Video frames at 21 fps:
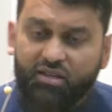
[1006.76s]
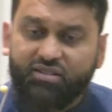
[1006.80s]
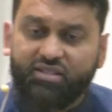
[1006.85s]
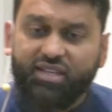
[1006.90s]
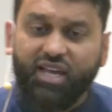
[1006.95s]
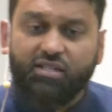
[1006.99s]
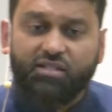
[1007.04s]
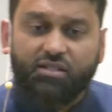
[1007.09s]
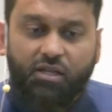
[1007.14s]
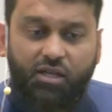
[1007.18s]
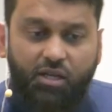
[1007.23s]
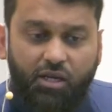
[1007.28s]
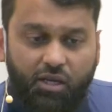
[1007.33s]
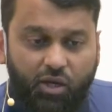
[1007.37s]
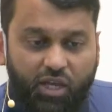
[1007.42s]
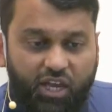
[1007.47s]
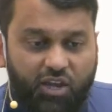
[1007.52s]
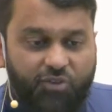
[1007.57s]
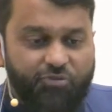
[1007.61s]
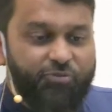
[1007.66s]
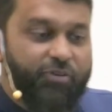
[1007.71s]
is that
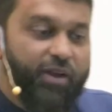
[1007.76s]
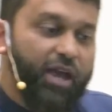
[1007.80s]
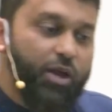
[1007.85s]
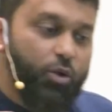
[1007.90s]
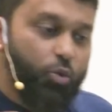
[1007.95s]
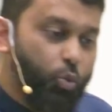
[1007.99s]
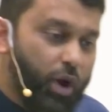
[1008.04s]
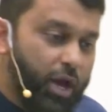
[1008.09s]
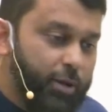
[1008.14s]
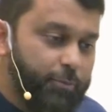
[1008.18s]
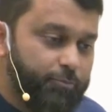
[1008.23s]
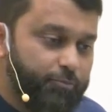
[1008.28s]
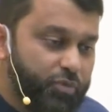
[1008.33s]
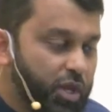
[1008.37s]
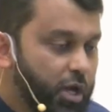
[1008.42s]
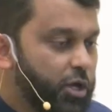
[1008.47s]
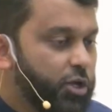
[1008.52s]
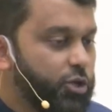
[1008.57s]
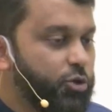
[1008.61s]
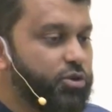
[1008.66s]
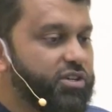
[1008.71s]
if and when
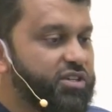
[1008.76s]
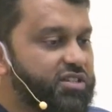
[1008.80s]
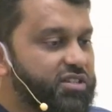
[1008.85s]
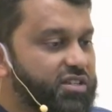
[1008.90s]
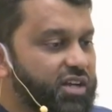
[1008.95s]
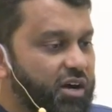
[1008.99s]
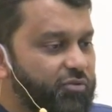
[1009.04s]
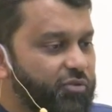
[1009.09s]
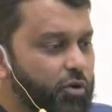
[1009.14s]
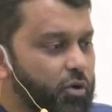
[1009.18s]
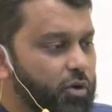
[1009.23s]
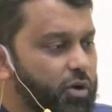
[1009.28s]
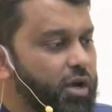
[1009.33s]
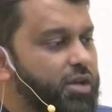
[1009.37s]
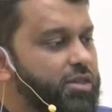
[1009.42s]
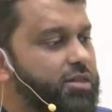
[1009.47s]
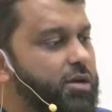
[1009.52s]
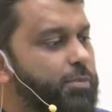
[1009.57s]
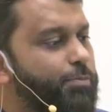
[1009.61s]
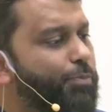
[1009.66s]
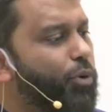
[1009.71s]
you discover
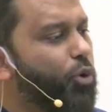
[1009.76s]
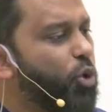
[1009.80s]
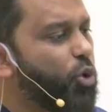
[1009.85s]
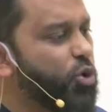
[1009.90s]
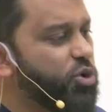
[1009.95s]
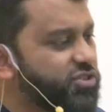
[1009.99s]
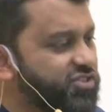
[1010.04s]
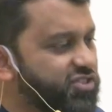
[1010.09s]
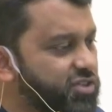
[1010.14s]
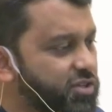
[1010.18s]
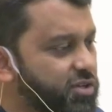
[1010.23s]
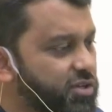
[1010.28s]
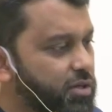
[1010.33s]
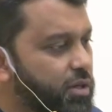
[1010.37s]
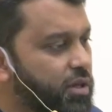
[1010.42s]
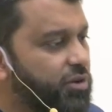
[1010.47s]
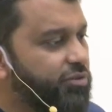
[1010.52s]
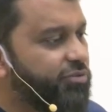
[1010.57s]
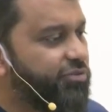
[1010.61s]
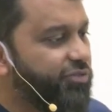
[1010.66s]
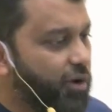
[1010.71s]
the
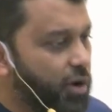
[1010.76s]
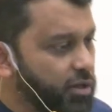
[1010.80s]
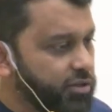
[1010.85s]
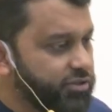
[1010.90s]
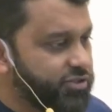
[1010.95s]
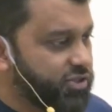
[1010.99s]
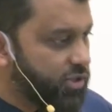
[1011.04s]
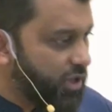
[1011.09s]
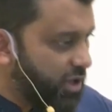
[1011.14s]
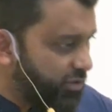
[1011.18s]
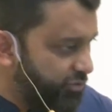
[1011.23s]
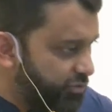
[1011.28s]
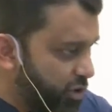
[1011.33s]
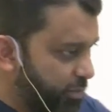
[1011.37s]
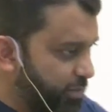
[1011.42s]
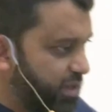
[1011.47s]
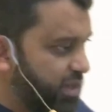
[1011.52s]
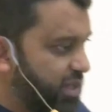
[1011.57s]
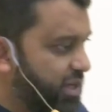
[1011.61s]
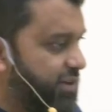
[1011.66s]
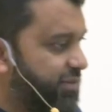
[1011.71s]
personal faults of your
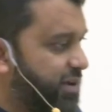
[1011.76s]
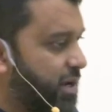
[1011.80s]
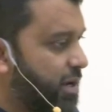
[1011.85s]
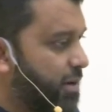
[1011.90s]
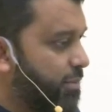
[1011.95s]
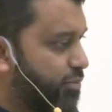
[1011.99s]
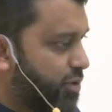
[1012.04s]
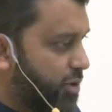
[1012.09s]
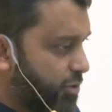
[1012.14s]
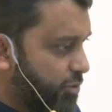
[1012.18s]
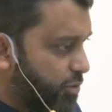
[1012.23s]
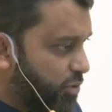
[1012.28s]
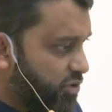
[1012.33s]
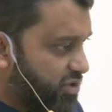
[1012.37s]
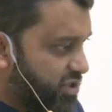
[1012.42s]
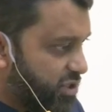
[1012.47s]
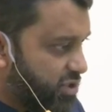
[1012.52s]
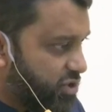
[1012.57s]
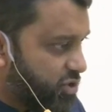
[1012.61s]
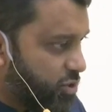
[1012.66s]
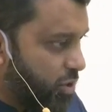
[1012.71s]
believing brother or
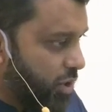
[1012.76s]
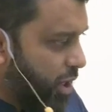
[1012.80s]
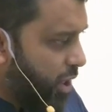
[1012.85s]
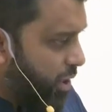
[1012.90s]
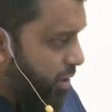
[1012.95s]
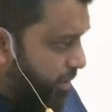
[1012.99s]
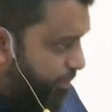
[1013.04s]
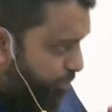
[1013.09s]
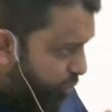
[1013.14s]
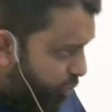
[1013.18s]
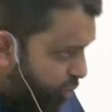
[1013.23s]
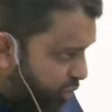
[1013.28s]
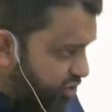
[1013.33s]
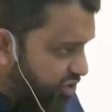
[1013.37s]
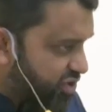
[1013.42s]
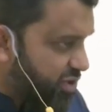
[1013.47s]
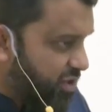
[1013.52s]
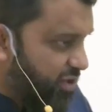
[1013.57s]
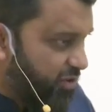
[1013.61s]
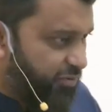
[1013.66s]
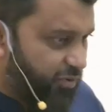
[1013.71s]
sister, the
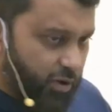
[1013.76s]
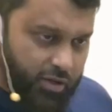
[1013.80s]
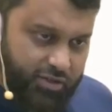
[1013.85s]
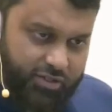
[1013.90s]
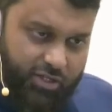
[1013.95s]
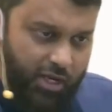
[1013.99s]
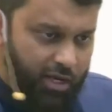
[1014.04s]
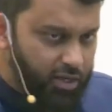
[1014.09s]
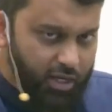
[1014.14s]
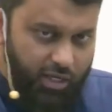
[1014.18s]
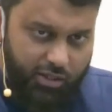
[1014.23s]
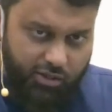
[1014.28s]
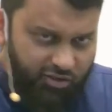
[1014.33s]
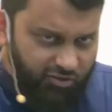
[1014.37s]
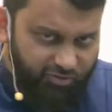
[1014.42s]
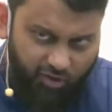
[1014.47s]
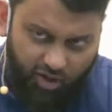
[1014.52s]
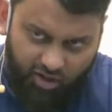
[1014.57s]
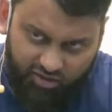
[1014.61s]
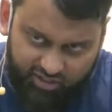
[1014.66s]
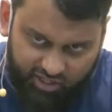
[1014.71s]
personal faults, not the
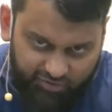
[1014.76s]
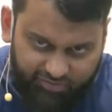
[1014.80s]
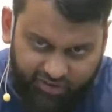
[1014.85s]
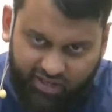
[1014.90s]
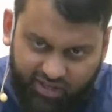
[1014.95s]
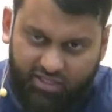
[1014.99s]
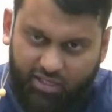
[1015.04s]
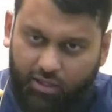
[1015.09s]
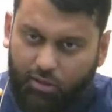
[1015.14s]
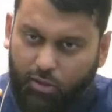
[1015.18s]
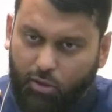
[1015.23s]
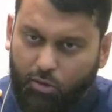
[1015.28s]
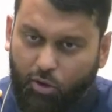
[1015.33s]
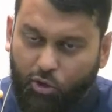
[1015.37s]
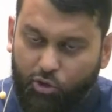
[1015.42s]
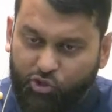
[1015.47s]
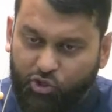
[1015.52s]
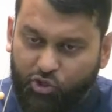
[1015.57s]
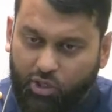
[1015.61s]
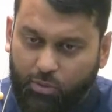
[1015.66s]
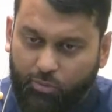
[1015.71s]
faults affecting the
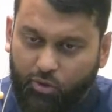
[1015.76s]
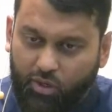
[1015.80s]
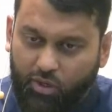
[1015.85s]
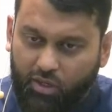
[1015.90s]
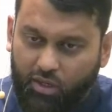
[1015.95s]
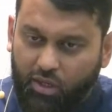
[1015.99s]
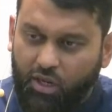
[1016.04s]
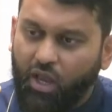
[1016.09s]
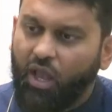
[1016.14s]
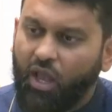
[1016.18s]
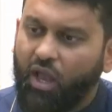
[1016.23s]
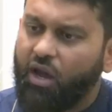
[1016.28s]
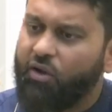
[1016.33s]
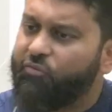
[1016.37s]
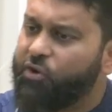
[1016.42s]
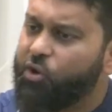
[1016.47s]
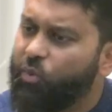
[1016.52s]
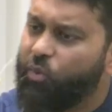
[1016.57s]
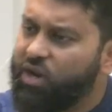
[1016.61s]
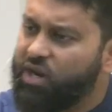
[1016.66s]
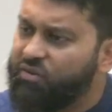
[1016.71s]
larger community.
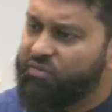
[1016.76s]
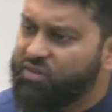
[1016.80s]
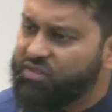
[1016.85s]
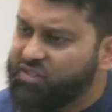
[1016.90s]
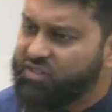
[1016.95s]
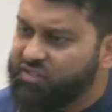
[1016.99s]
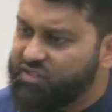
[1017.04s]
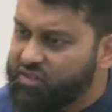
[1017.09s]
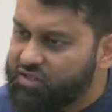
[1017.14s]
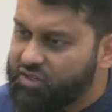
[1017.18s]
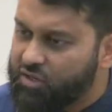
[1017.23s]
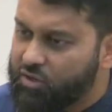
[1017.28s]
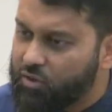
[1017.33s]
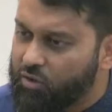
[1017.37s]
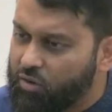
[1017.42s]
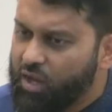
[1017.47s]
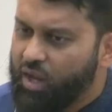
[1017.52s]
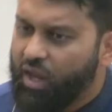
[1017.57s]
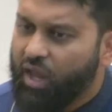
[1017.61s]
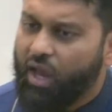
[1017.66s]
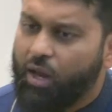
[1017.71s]
Every one of us is a
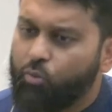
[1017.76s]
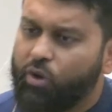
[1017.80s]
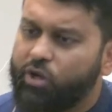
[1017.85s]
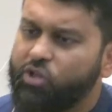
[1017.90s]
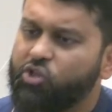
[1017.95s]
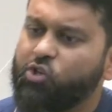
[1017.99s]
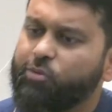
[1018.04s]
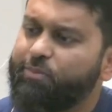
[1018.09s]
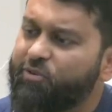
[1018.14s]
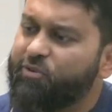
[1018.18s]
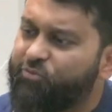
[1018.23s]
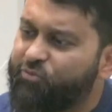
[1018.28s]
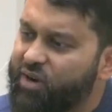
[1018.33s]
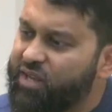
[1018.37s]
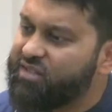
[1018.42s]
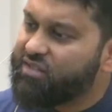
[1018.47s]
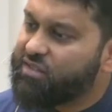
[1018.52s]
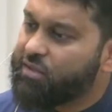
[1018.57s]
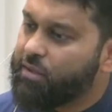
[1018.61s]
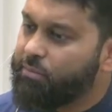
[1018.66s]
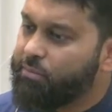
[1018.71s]
sinner. And when you
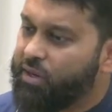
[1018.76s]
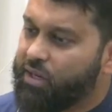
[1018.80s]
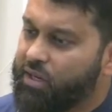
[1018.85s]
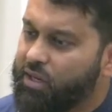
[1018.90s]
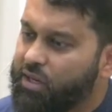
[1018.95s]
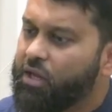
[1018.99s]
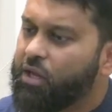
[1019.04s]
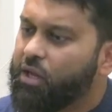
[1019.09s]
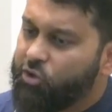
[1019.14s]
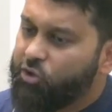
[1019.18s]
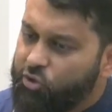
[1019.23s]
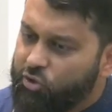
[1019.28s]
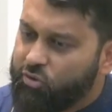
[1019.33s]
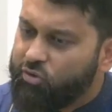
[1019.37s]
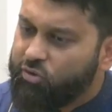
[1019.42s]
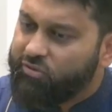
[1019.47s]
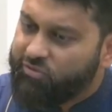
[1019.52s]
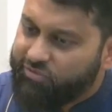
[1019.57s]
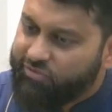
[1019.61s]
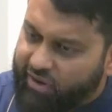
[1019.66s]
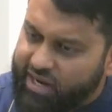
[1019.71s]
befriend somebody,
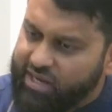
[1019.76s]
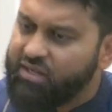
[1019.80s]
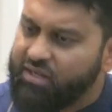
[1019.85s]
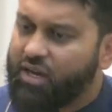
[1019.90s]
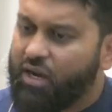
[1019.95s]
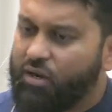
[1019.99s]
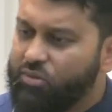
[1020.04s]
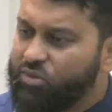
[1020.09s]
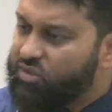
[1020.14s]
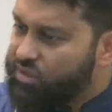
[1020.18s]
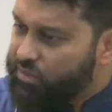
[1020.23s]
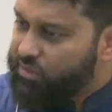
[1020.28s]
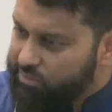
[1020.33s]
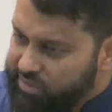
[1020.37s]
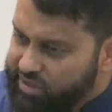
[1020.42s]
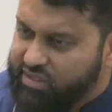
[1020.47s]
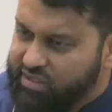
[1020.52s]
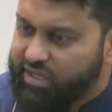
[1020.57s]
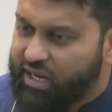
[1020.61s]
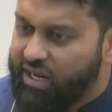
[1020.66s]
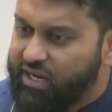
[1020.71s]
you find out some
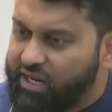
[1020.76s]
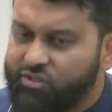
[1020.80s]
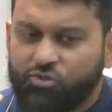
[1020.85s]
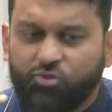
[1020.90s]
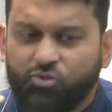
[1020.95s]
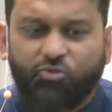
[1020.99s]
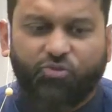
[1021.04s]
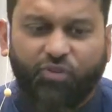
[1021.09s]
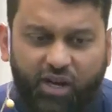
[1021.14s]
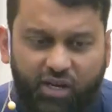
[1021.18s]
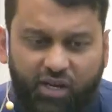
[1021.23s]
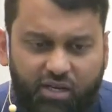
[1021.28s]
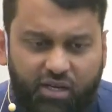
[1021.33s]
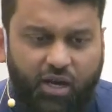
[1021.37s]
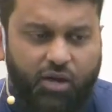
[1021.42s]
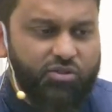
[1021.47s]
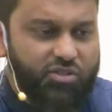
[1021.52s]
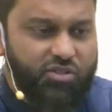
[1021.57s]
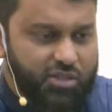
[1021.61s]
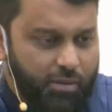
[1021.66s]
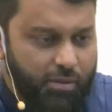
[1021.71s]
mistakes, you find
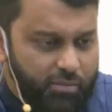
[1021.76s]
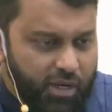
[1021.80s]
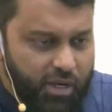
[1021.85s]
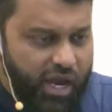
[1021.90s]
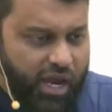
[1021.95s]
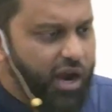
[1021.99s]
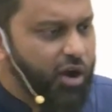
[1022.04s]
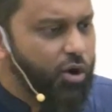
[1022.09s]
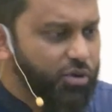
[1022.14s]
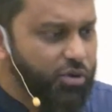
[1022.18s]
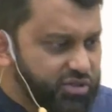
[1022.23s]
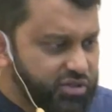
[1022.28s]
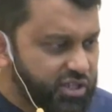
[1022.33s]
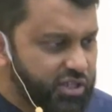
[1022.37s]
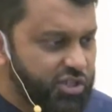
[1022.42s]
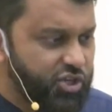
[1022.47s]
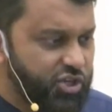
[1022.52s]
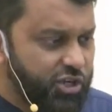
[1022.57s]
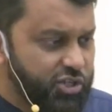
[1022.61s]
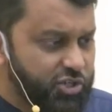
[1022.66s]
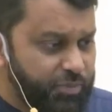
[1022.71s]
out some errors
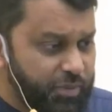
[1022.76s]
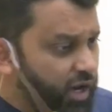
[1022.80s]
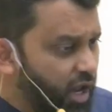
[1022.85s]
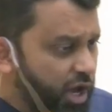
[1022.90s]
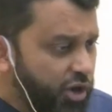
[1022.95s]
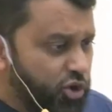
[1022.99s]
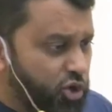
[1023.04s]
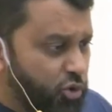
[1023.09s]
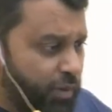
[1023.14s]
in judgment,